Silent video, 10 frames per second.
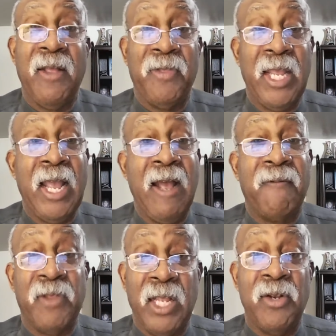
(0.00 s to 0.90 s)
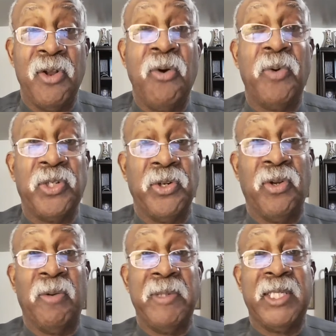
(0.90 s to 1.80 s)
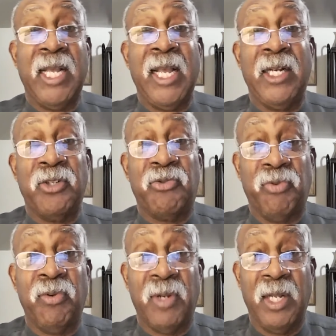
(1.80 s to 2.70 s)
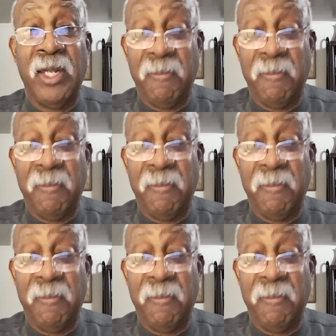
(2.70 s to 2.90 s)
and they have they know what you're going to be saying is true